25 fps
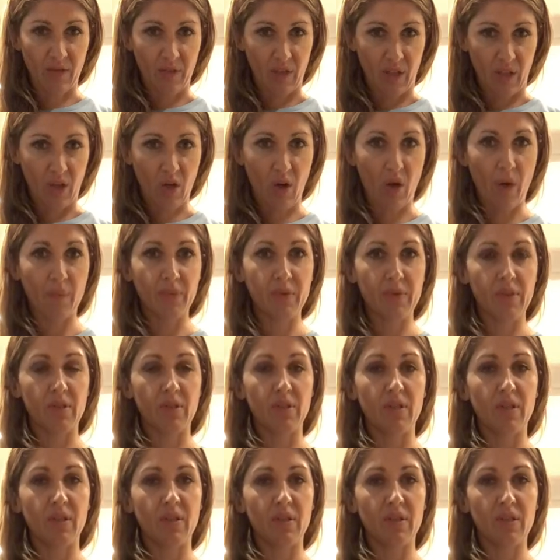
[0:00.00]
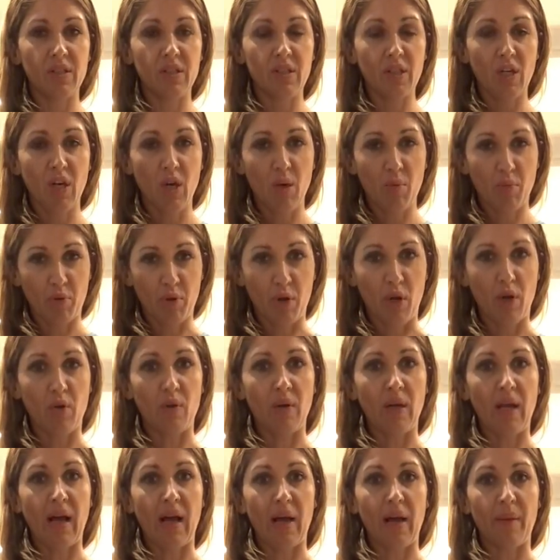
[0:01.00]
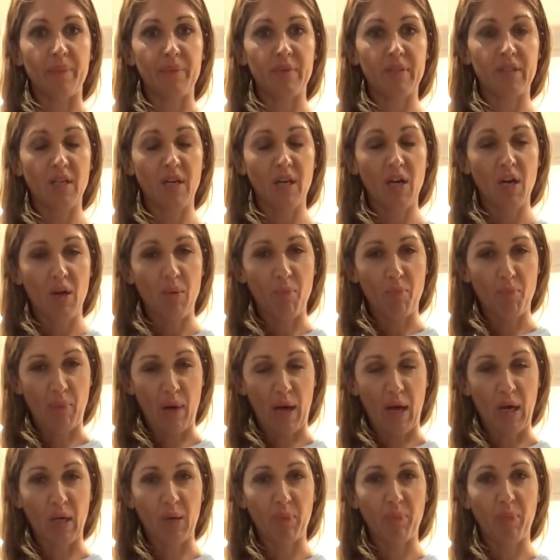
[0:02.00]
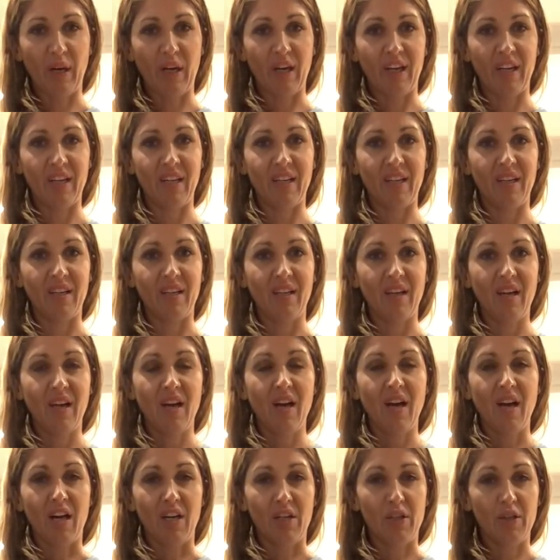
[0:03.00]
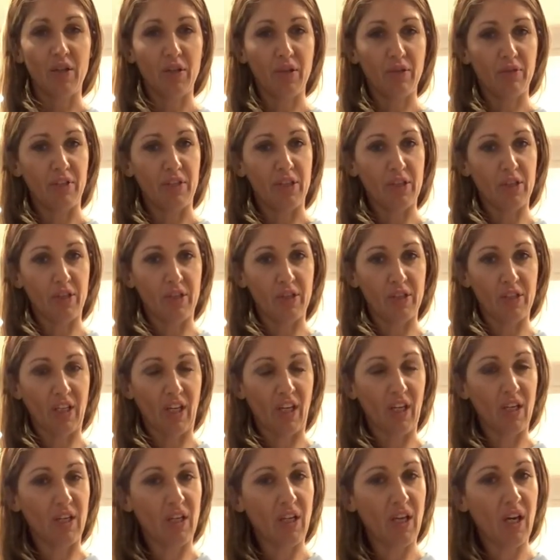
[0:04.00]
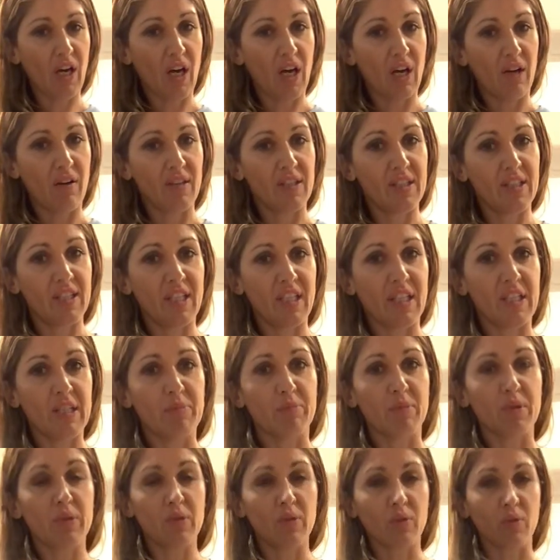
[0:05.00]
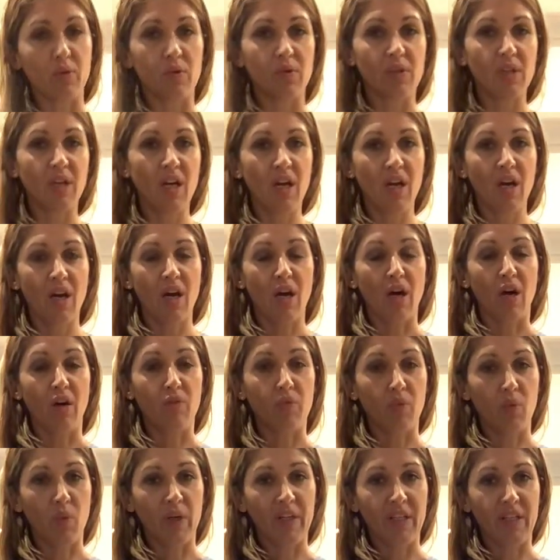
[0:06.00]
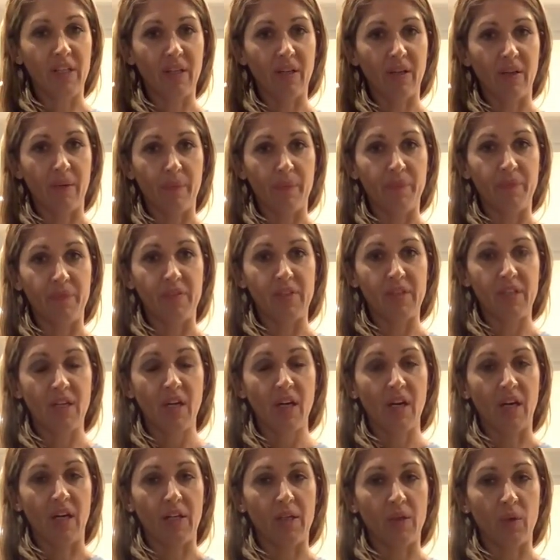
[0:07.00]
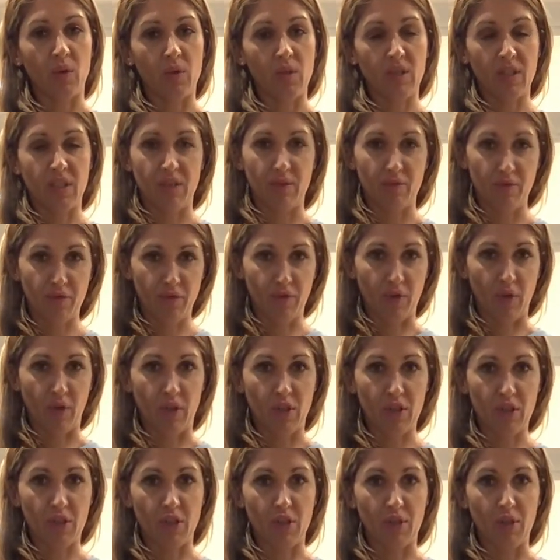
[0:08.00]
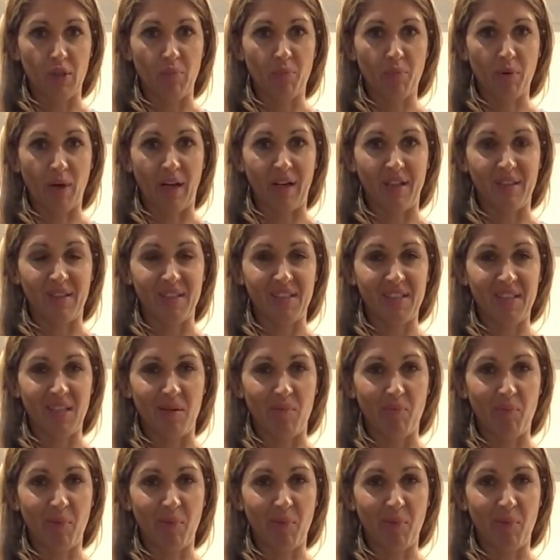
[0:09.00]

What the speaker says: incontinence, prolapse, back pain and other issues that can occur as these muscles have weakened and altered in function during pregnancy and